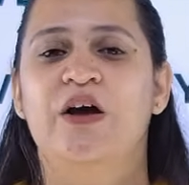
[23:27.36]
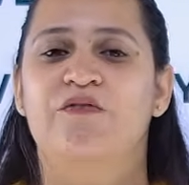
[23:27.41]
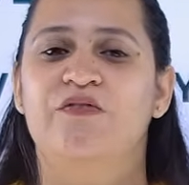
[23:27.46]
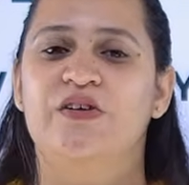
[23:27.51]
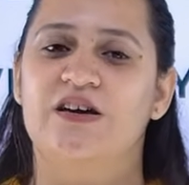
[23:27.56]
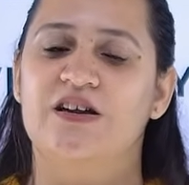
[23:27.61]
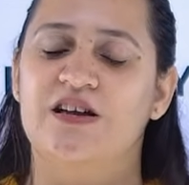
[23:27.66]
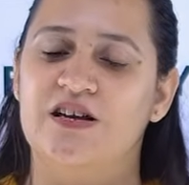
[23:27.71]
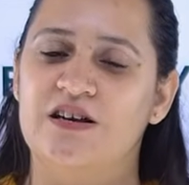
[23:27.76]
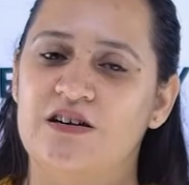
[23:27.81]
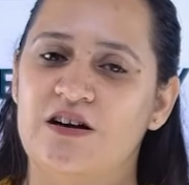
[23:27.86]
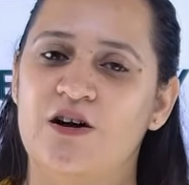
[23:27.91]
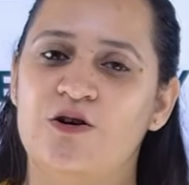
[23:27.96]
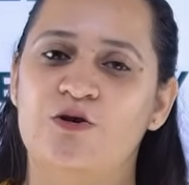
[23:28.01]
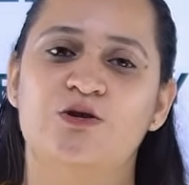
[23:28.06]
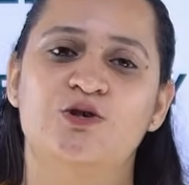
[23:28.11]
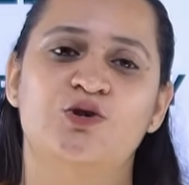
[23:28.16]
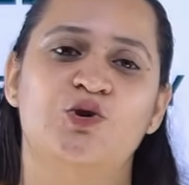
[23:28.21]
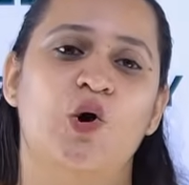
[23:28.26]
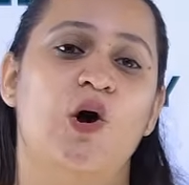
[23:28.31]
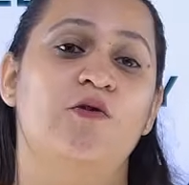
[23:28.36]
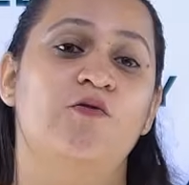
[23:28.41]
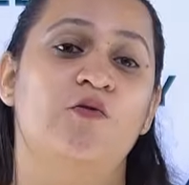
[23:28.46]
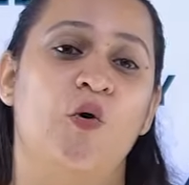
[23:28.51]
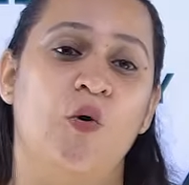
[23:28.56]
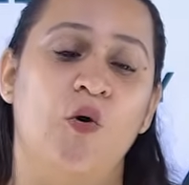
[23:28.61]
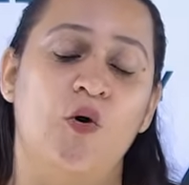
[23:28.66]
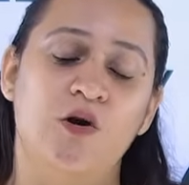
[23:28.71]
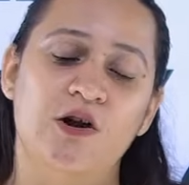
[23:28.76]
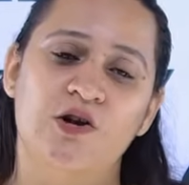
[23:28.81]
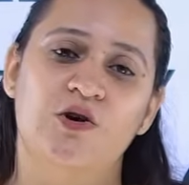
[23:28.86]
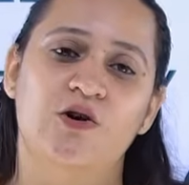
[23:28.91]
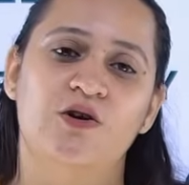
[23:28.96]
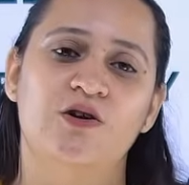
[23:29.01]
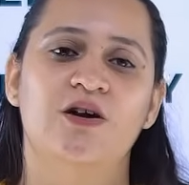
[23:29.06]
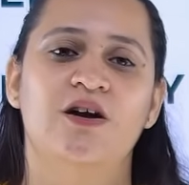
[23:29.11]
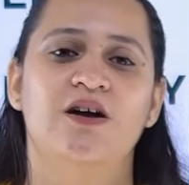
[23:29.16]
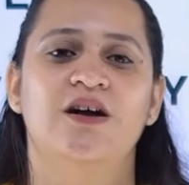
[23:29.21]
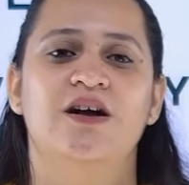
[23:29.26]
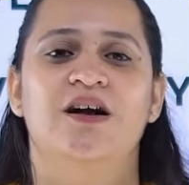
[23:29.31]
We are here to solve all
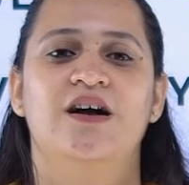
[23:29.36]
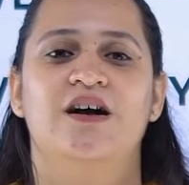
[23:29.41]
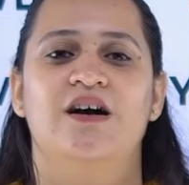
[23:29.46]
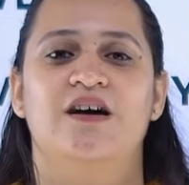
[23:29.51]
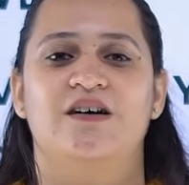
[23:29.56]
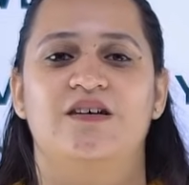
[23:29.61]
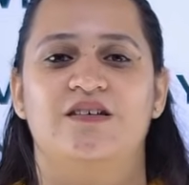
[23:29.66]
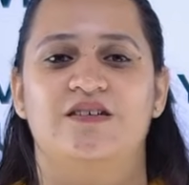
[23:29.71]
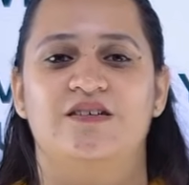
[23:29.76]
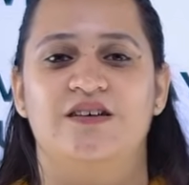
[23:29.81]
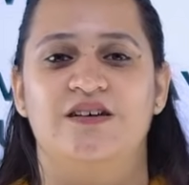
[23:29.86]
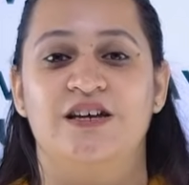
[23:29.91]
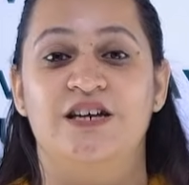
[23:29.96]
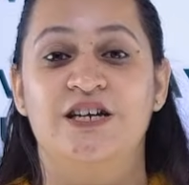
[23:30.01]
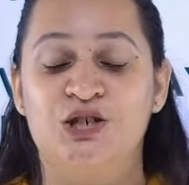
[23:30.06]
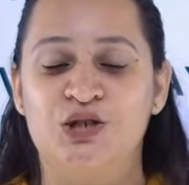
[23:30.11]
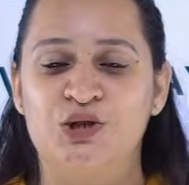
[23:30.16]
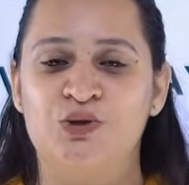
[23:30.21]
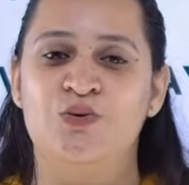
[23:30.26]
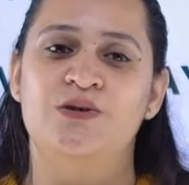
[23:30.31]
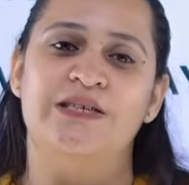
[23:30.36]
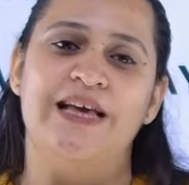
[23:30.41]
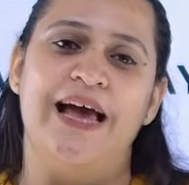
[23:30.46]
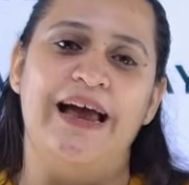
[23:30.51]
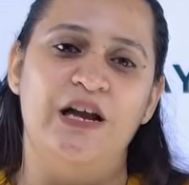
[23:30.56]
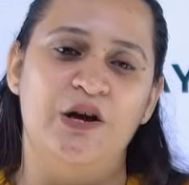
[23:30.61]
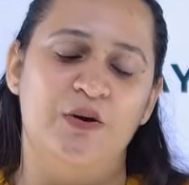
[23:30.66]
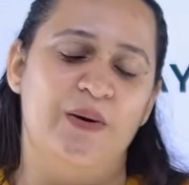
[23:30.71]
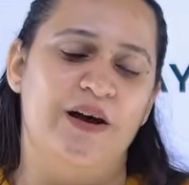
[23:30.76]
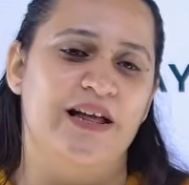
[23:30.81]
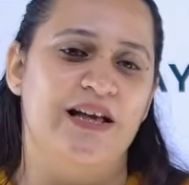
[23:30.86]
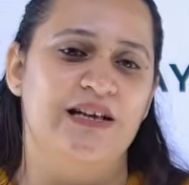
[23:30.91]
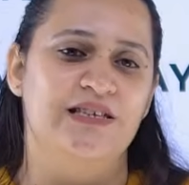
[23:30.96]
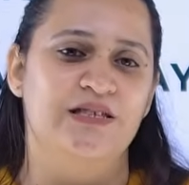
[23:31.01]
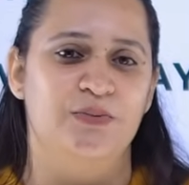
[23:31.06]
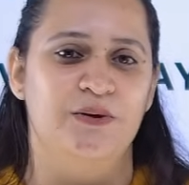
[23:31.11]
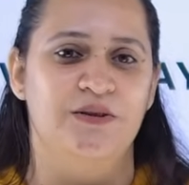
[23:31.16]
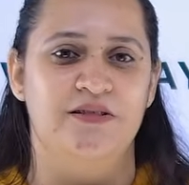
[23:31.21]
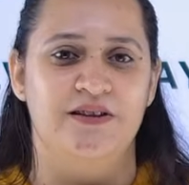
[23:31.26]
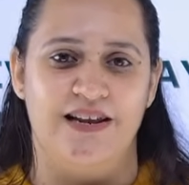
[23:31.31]
your issues and
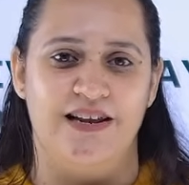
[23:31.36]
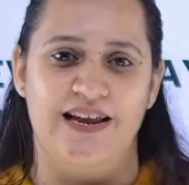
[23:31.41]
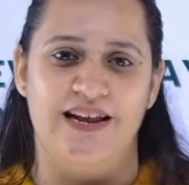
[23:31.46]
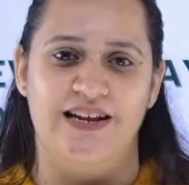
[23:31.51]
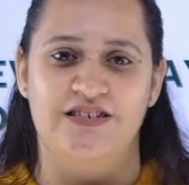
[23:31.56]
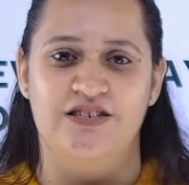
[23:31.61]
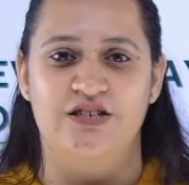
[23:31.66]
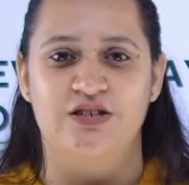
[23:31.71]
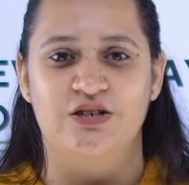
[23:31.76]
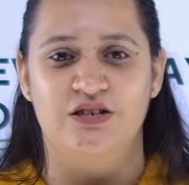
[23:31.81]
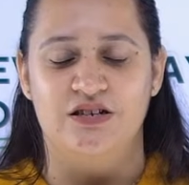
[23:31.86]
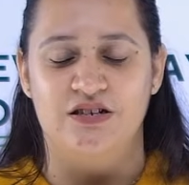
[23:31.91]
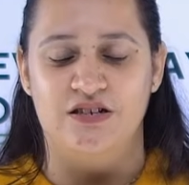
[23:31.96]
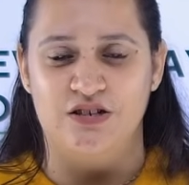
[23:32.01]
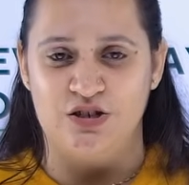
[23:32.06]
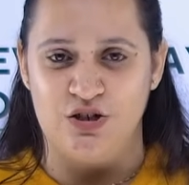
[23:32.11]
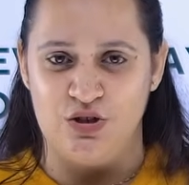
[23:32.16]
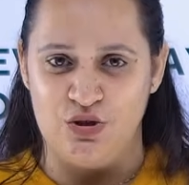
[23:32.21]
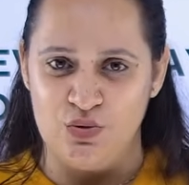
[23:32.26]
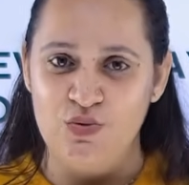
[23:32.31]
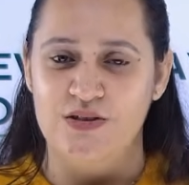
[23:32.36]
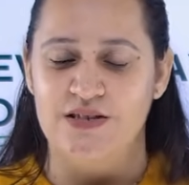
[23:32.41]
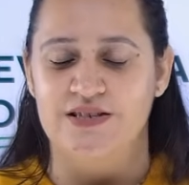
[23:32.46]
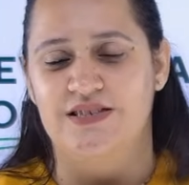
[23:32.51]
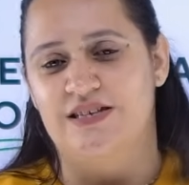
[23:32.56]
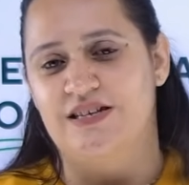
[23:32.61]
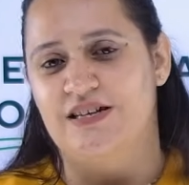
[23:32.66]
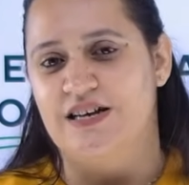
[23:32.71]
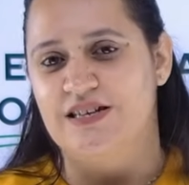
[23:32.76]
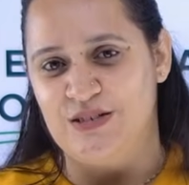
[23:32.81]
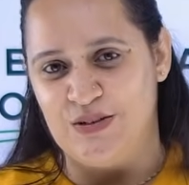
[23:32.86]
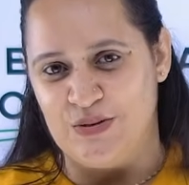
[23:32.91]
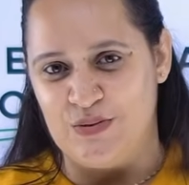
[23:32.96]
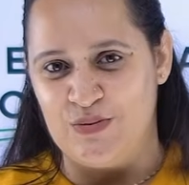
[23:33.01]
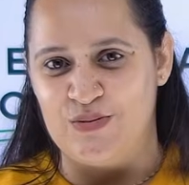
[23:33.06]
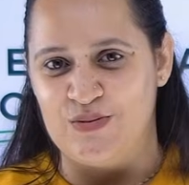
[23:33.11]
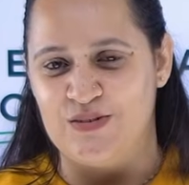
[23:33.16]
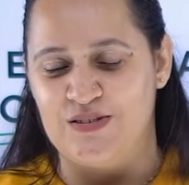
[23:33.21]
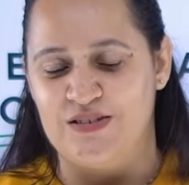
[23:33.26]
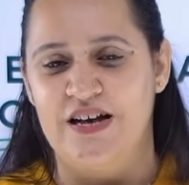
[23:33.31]
queries with related to the CS
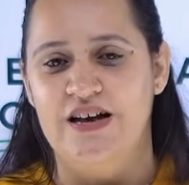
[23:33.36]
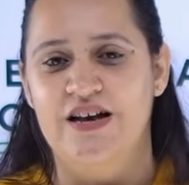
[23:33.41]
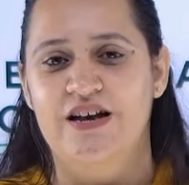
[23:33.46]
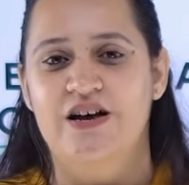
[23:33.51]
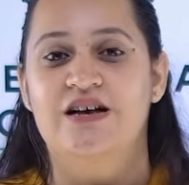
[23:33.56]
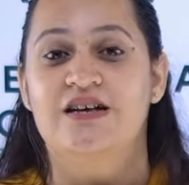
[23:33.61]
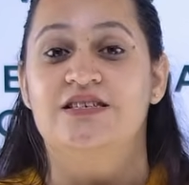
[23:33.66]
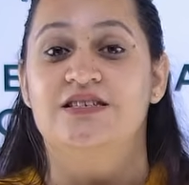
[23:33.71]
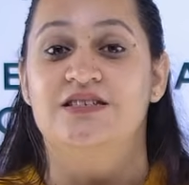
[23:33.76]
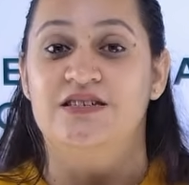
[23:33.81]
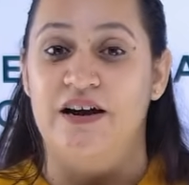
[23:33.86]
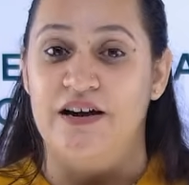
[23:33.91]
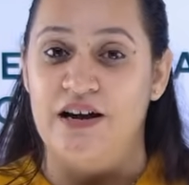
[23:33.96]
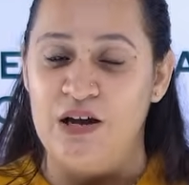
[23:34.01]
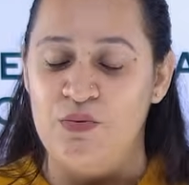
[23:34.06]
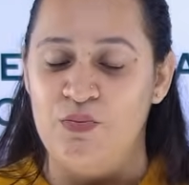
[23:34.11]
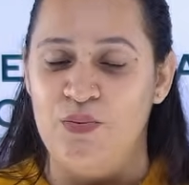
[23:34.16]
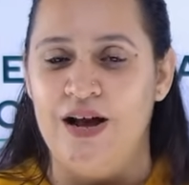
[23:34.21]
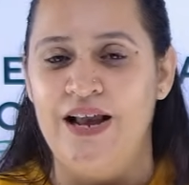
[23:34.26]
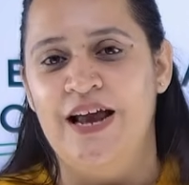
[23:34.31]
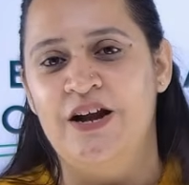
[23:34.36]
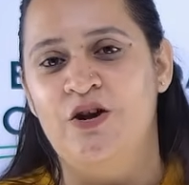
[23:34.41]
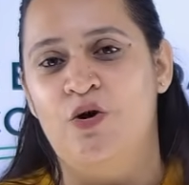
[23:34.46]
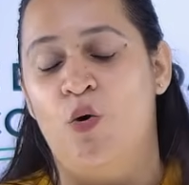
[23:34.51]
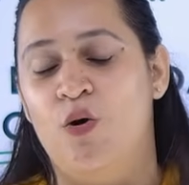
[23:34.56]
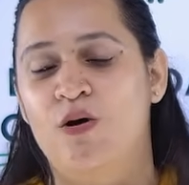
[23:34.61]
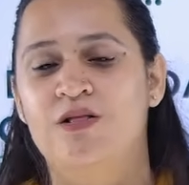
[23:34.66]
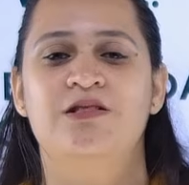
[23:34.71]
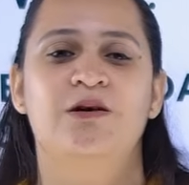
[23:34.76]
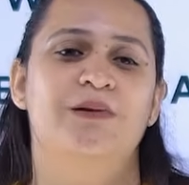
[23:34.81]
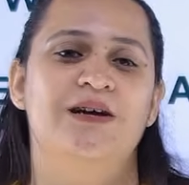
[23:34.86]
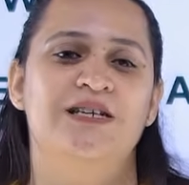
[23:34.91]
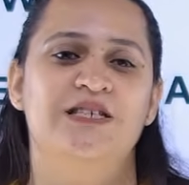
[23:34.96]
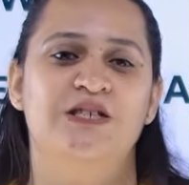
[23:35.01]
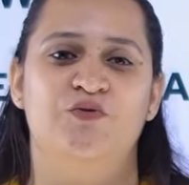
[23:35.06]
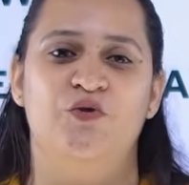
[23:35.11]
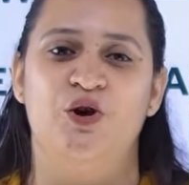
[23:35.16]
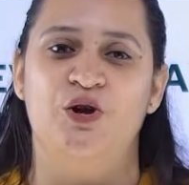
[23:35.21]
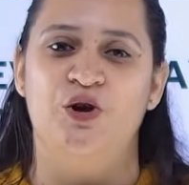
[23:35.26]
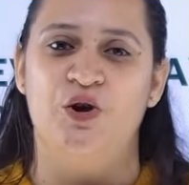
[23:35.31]
course. Study well and all the
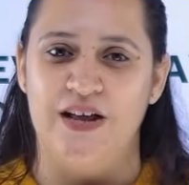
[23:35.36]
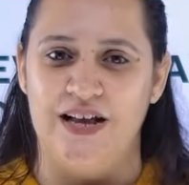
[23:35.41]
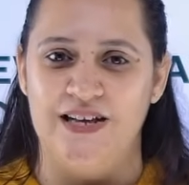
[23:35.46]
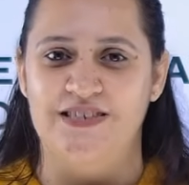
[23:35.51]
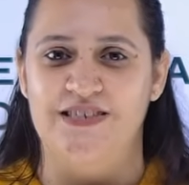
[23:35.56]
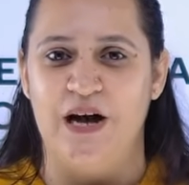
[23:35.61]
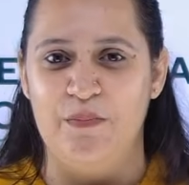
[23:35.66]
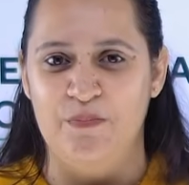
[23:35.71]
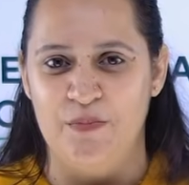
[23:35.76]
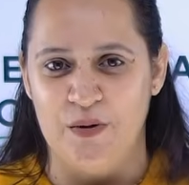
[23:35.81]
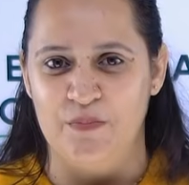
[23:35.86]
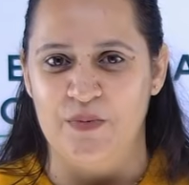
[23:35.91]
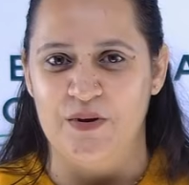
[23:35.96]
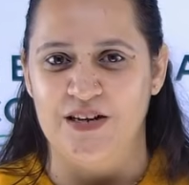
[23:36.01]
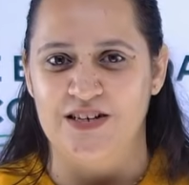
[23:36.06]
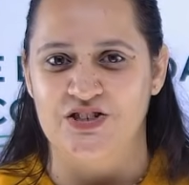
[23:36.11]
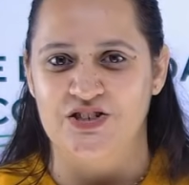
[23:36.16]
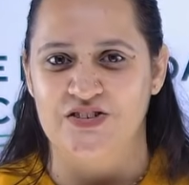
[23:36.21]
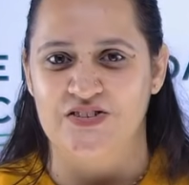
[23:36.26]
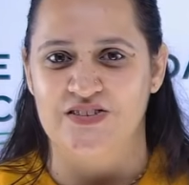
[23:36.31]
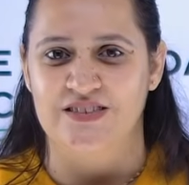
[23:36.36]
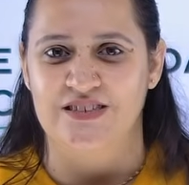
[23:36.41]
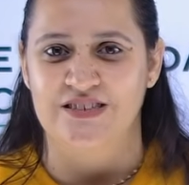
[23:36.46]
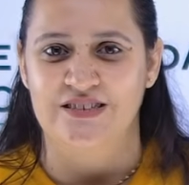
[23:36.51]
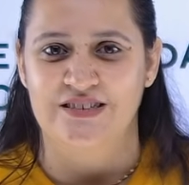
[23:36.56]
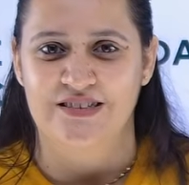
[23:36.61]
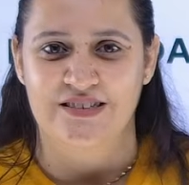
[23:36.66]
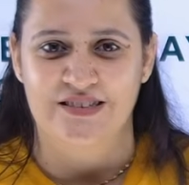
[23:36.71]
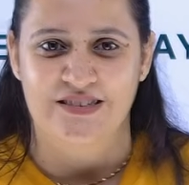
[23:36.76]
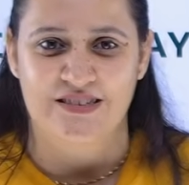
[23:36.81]
best for your exam preparations.